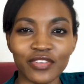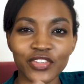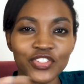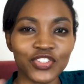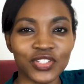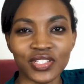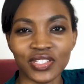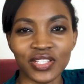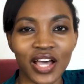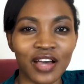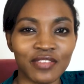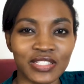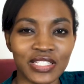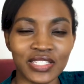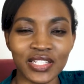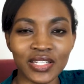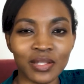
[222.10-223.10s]
just have
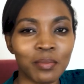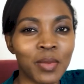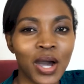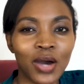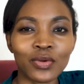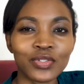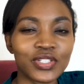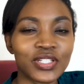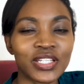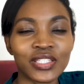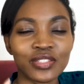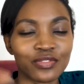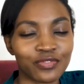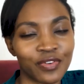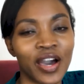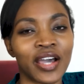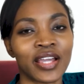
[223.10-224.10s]
a certain amount,
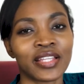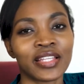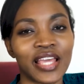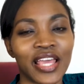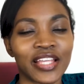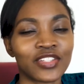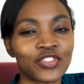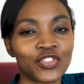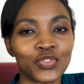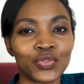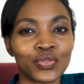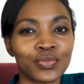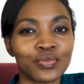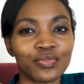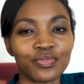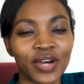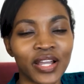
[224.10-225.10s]
it's fine and
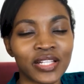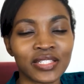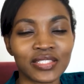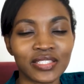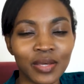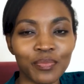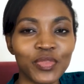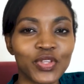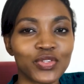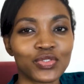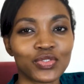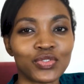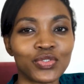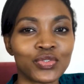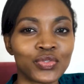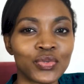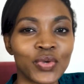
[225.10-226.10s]
you'll find something to
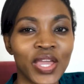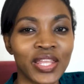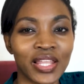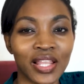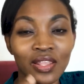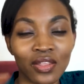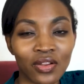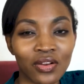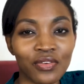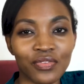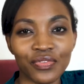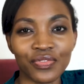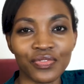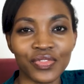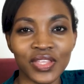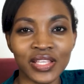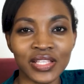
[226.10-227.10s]
do, and a lot of
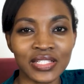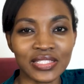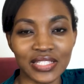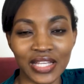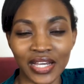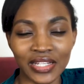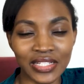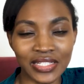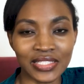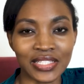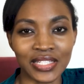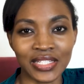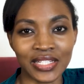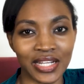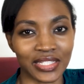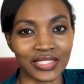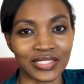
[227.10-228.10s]
things are
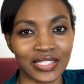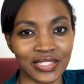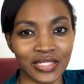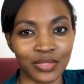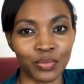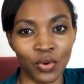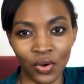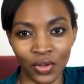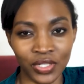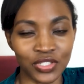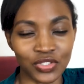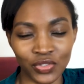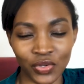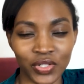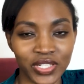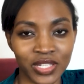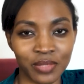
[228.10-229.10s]
easily accessible. It's
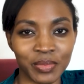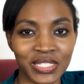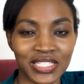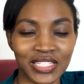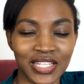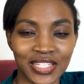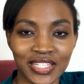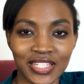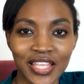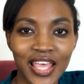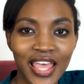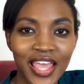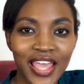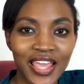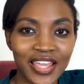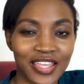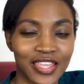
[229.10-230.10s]
not limited.
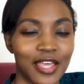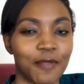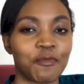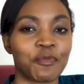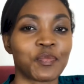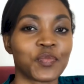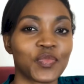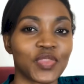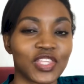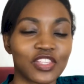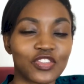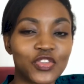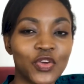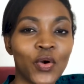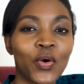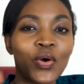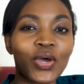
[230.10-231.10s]
Yeah.
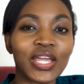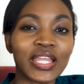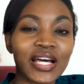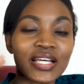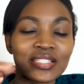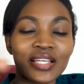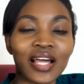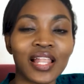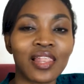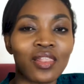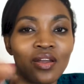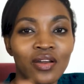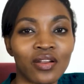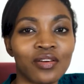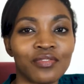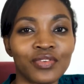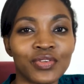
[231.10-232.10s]
So it has a
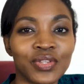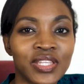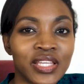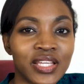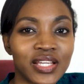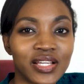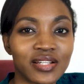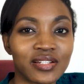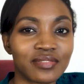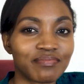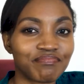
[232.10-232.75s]
lot of unique